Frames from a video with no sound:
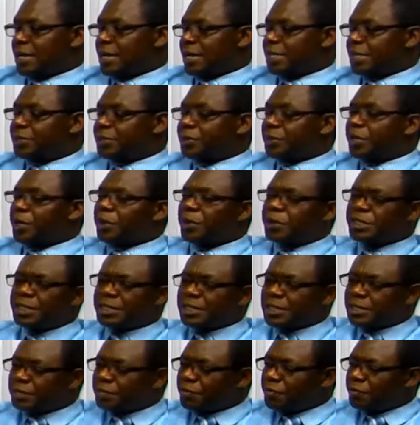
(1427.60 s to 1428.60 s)
And so the audience
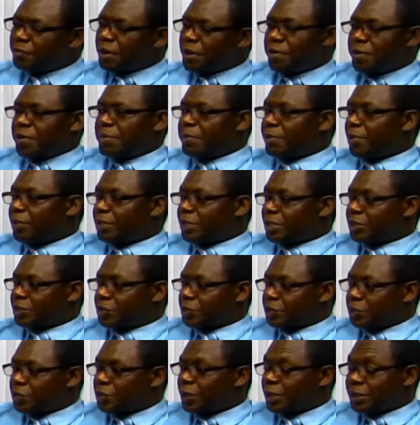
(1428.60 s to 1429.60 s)
is very important
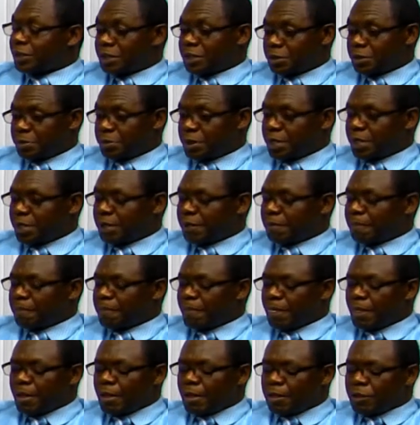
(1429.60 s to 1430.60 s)
to you as a speaker.
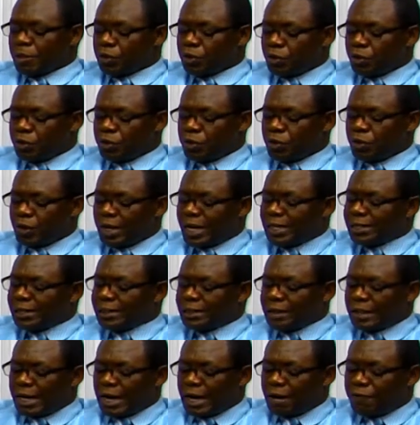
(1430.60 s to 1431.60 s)
So you can't
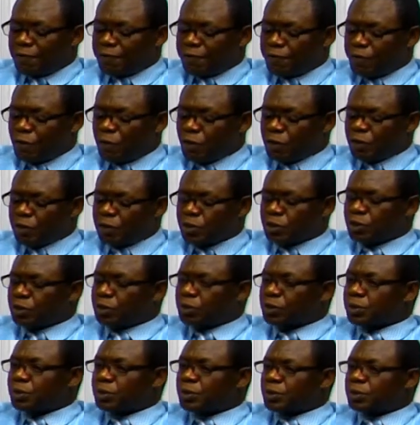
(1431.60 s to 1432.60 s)
afford
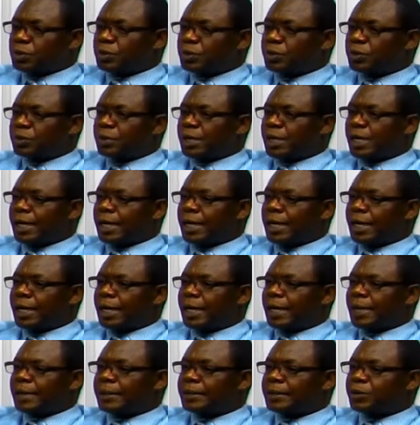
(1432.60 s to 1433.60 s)
to
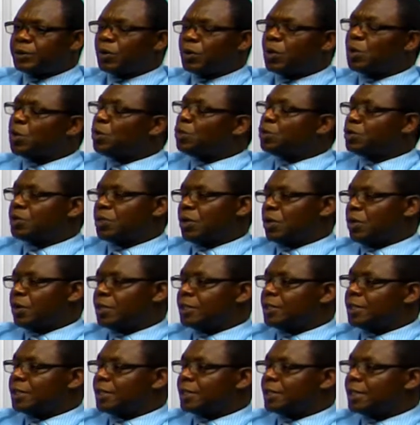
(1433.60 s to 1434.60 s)
lose your
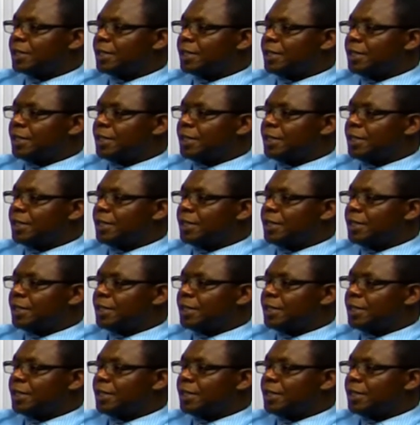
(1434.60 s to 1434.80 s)
audience.